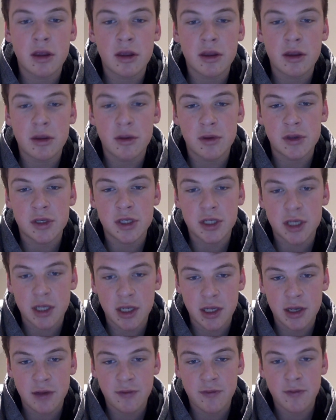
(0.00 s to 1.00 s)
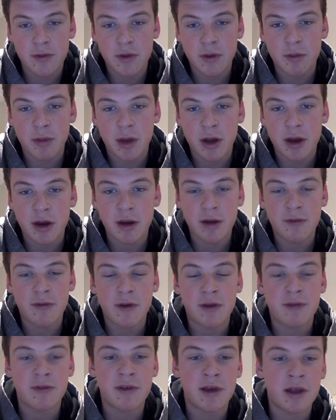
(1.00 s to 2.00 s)
to achieve competitive
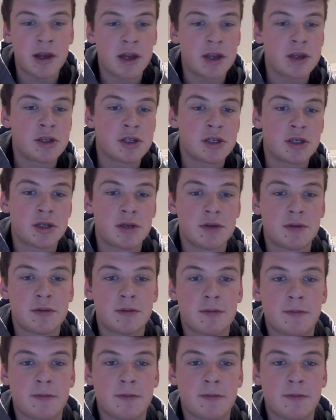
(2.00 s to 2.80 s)
advantage.